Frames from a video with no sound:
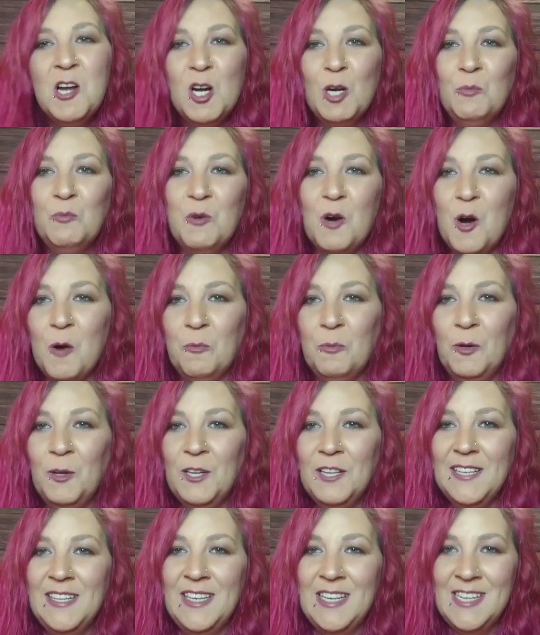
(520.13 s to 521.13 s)

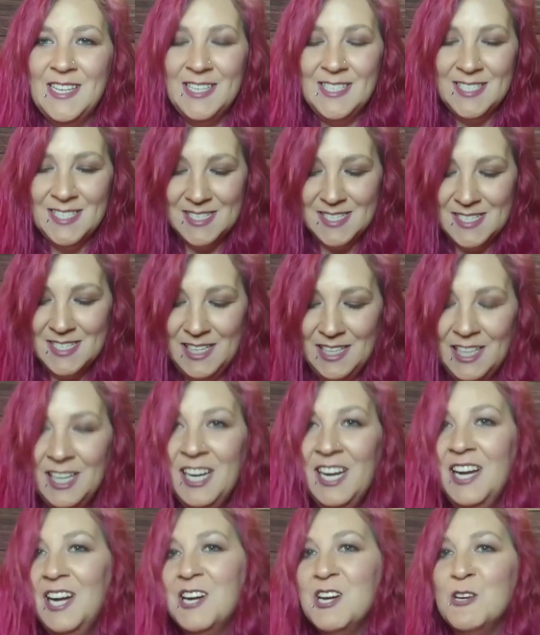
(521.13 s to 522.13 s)
purple is
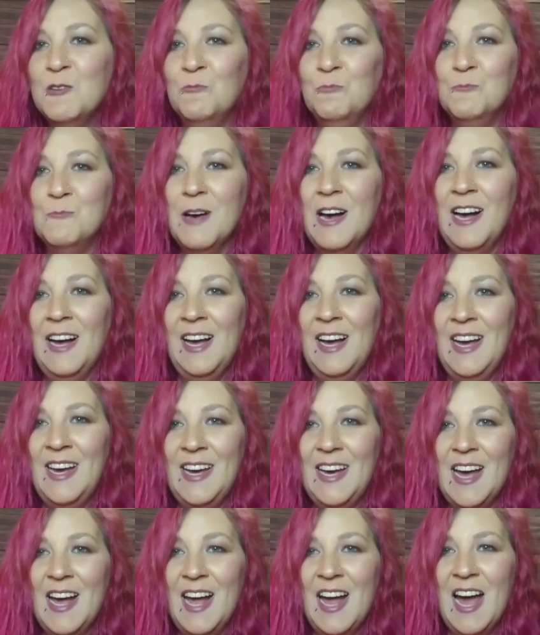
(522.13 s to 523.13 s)
my